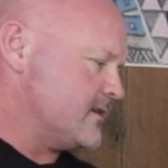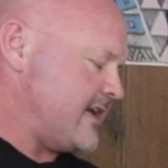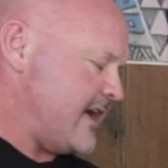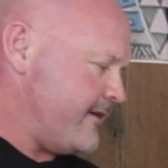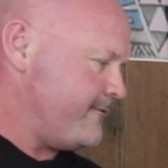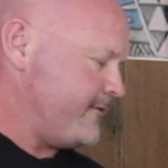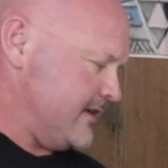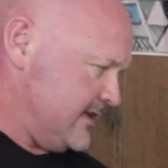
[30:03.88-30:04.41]

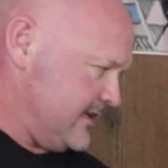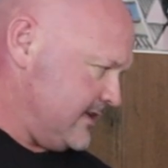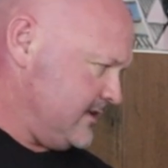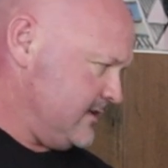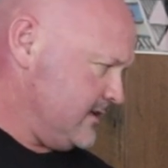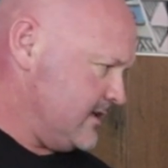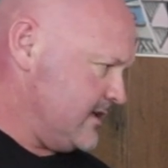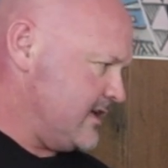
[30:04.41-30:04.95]

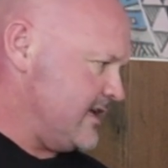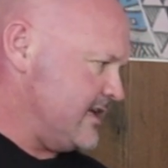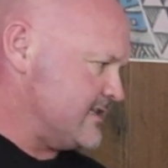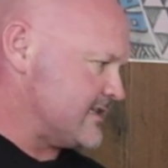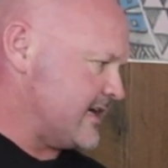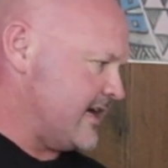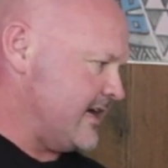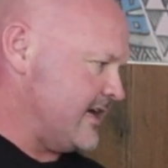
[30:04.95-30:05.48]
caffeine
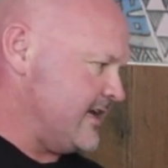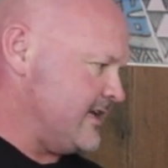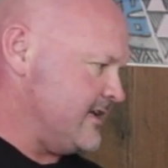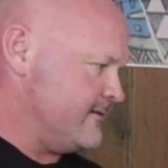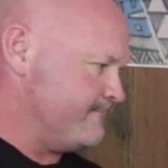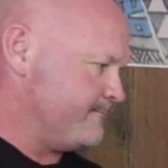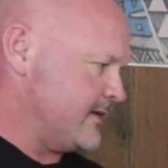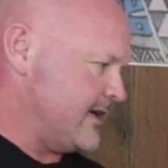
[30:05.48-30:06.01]
is
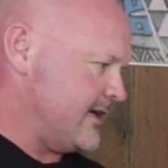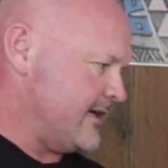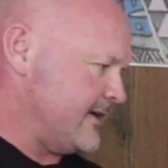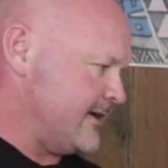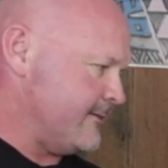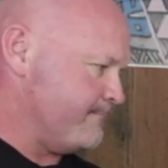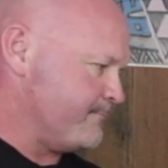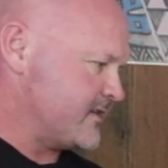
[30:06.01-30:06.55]
a
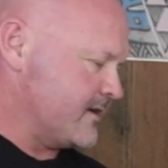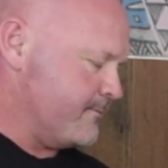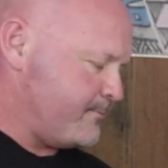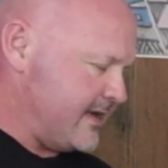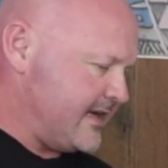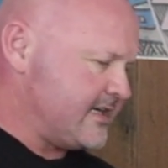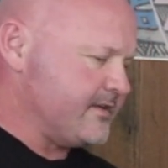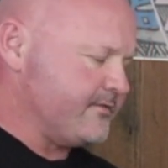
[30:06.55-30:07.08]

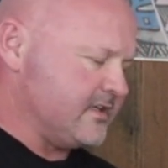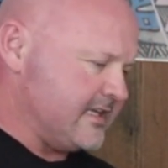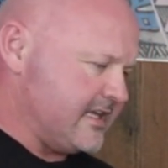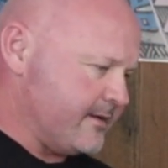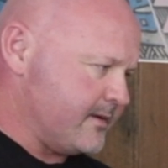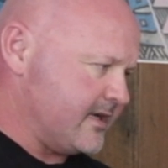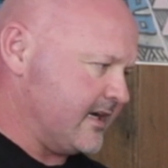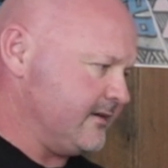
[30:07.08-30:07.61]
competitive
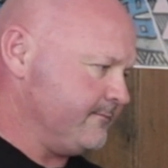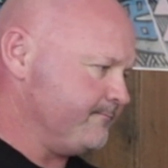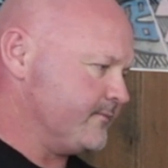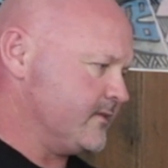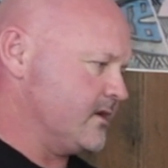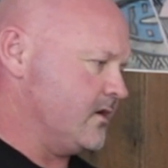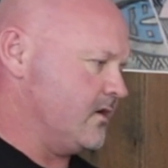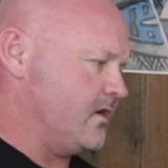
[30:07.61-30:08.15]
inhibitor
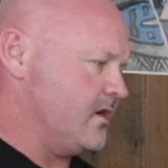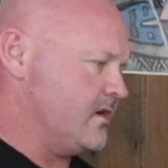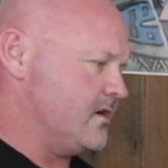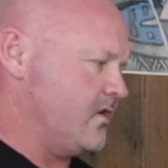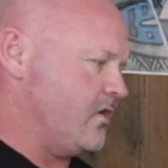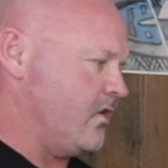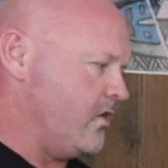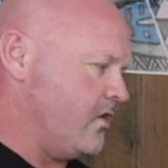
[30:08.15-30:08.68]

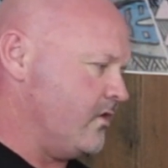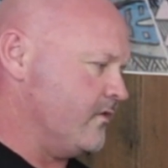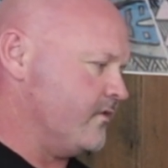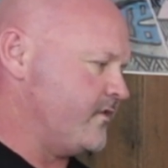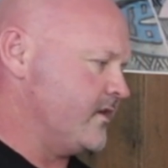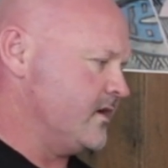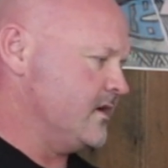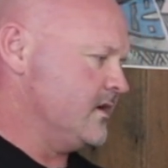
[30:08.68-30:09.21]

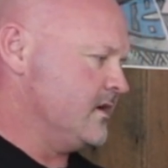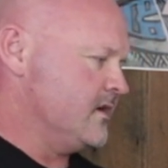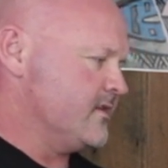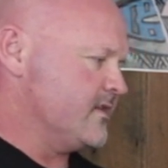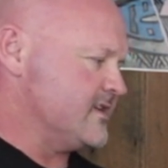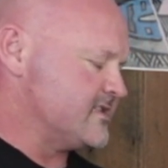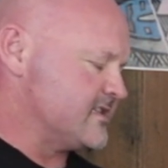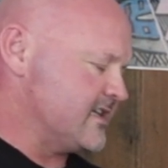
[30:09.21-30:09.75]
of
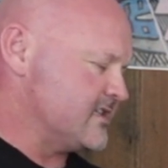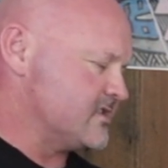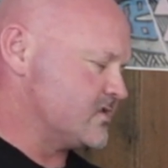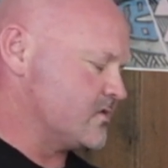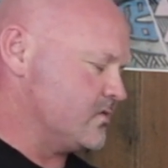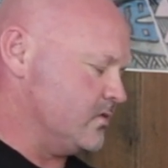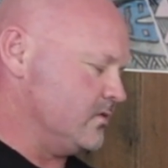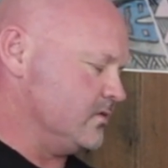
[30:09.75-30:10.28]
these things
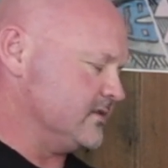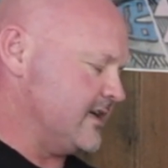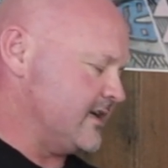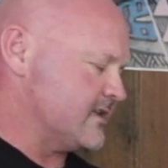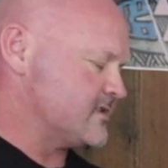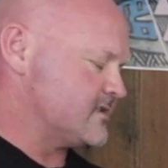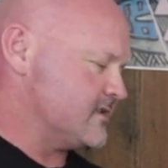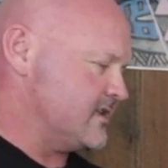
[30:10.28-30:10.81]
called,
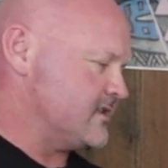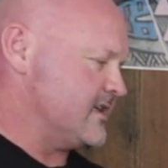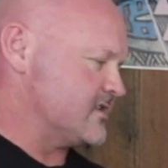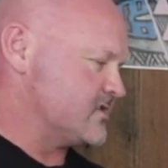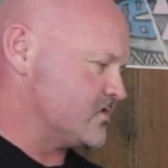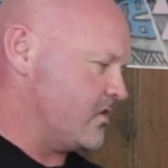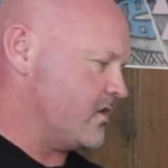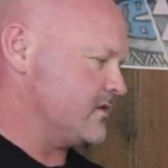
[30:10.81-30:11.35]
and they're
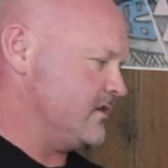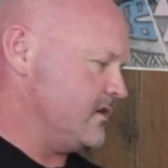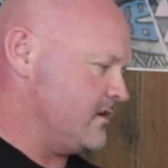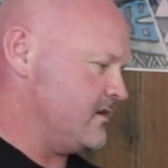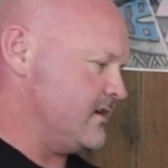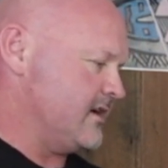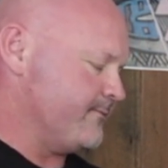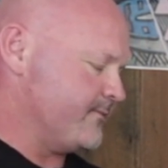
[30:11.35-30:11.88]

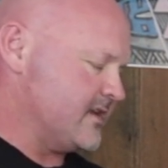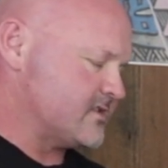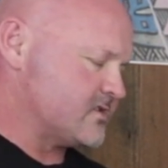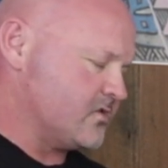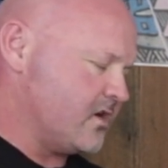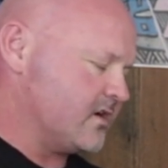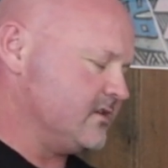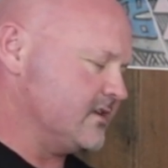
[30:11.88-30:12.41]
cyclic
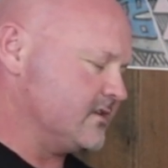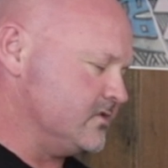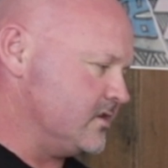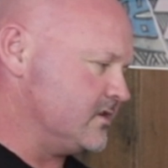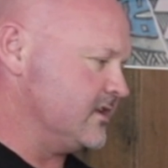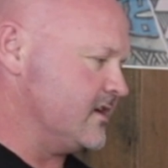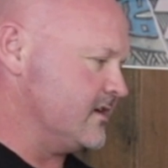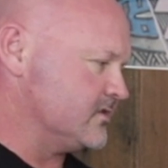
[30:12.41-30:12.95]

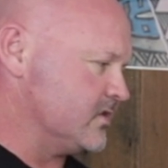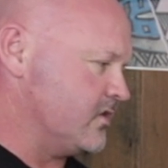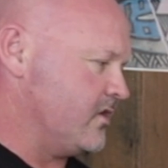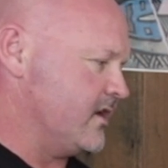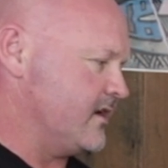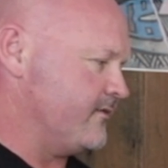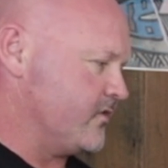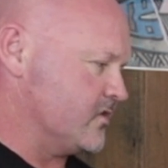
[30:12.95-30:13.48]

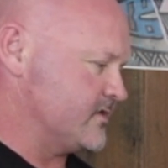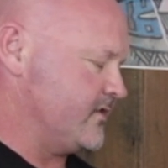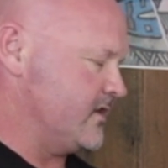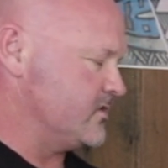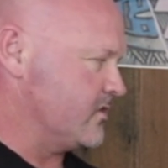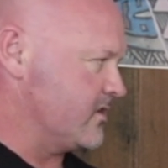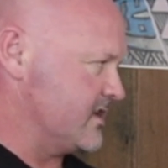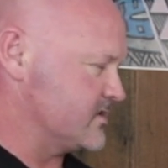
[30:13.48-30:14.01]
nucleotide
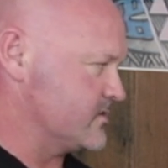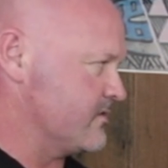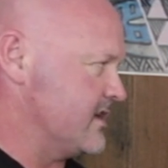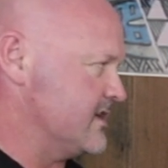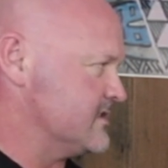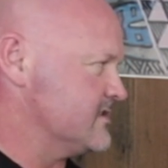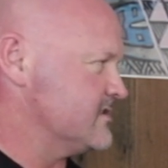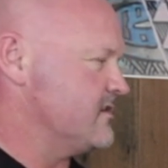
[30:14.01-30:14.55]

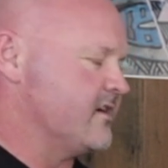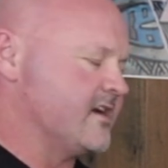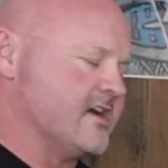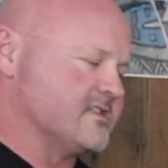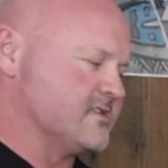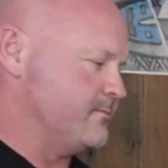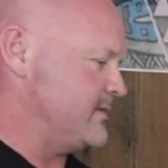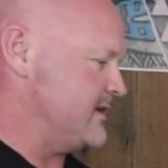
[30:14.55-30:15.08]
phosphodiesterases. I know
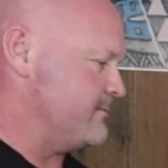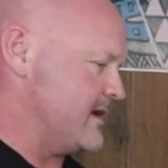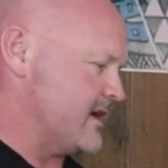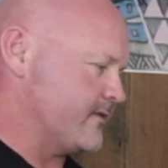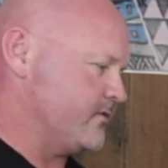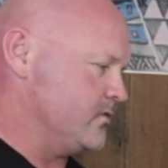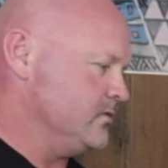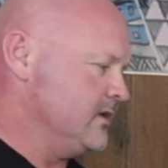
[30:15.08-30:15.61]
it's a big
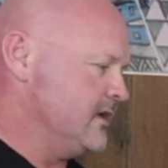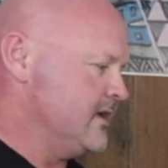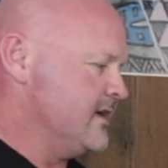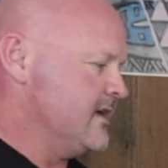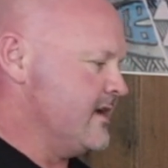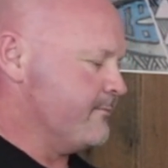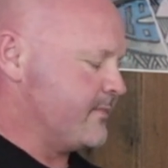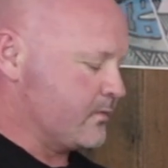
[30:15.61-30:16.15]
mouthful,
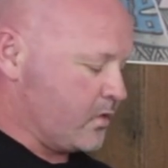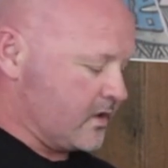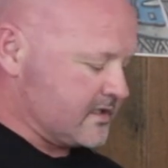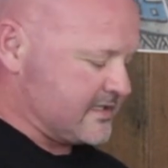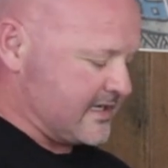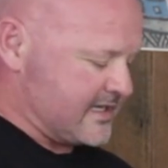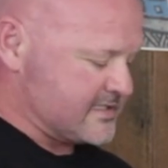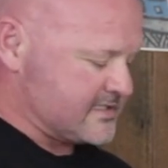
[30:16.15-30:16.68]
but what
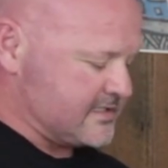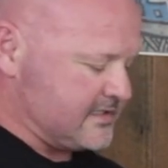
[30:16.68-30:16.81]
it does,